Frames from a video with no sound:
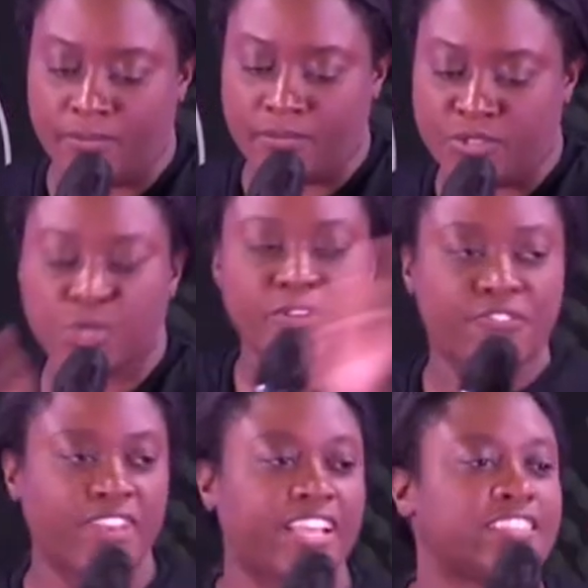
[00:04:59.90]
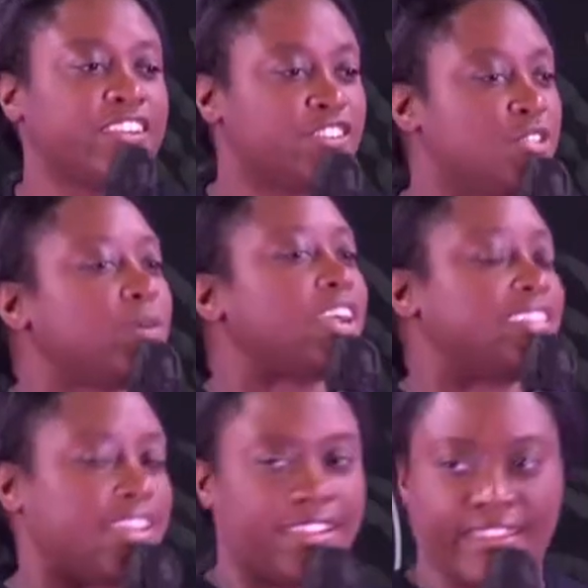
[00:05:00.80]
to reflect their new
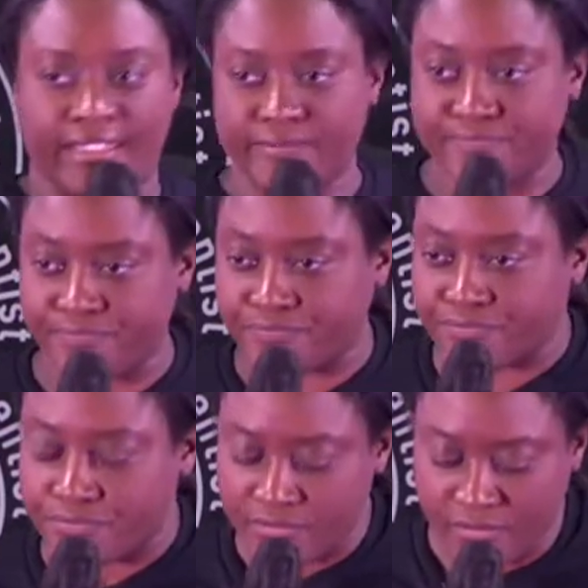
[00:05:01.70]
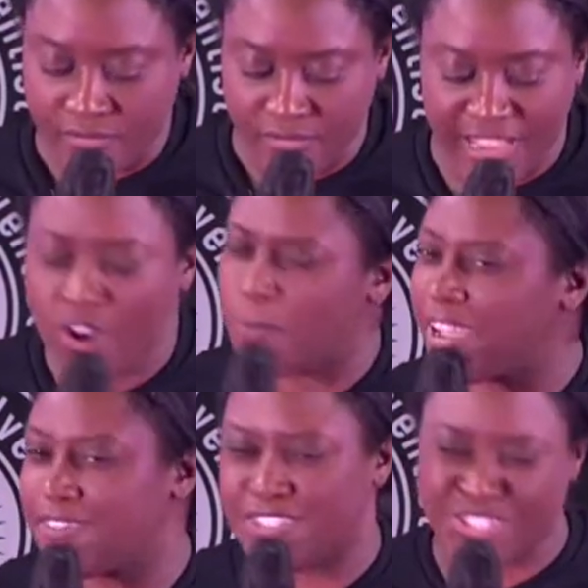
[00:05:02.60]
identity. I hope I
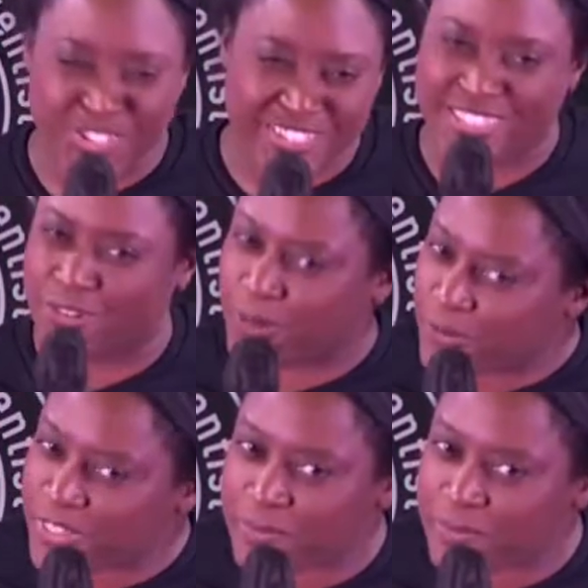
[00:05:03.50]
have a church that's going with